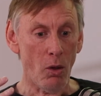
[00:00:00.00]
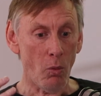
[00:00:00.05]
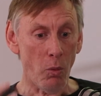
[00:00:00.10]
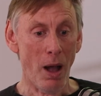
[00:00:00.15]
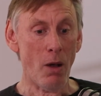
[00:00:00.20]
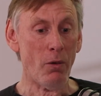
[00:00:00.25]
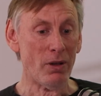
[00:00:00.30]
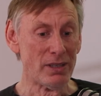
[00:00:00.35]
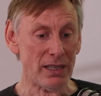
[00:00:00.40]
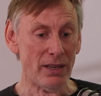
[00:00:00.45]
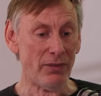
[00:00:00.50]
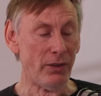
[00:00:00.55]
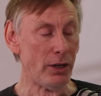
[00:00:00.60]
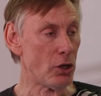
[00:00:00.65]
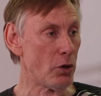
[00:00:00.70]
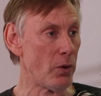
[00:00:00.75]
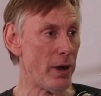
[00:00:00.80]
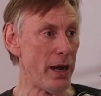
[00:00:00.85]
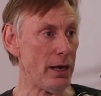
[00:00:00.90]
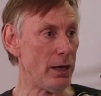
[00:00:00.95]
Why was I
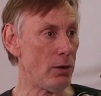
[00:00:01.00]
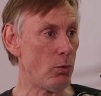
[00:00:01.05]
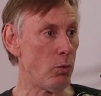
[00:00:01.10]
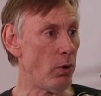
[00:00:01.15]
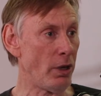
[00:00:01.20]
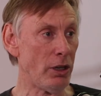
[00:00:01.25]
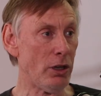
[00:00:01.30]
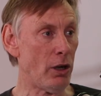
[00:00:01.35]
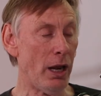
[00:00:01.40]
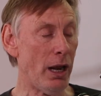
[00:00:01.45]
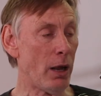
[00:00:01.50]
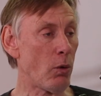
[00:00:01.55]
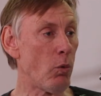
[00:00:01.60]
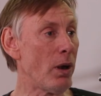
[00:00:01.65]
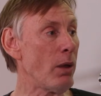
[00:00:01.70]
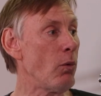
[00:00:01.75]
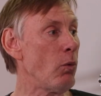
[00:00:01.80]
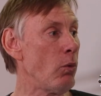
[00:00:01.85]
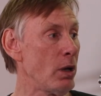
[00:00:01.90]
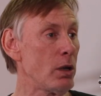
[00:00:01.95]
even created?
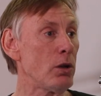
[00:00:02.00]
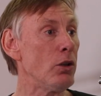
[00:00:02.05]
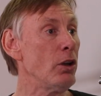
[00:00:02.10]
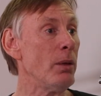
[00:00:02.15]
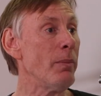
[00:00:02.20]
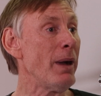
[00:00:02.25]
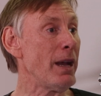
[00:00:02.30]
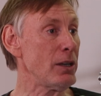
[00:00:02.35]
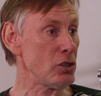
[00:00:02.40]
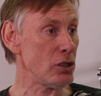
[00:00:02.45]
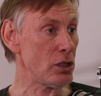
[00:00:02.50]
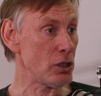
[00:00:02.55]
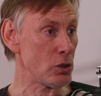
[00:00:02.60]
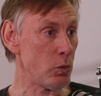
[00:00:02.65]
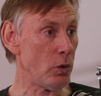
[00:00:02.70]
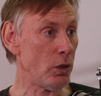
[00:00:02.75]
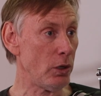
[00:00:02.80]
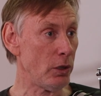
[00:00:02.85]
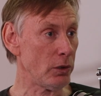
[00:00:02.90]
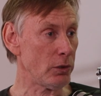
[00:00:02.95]
What good am I to
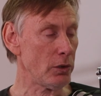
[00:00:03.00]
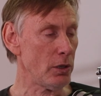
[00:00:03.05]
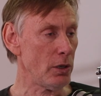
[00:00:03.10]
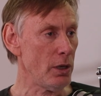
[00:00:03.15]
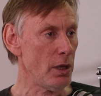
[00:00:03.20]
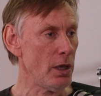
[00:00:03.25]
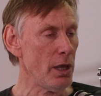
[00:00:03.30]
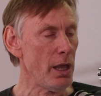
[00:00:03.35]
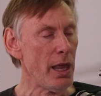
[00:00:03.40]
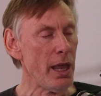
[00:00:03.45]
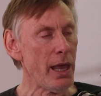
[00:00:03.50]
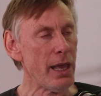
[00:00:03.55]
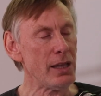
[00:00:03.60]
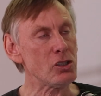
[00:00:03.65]
this world? Mm-hmm.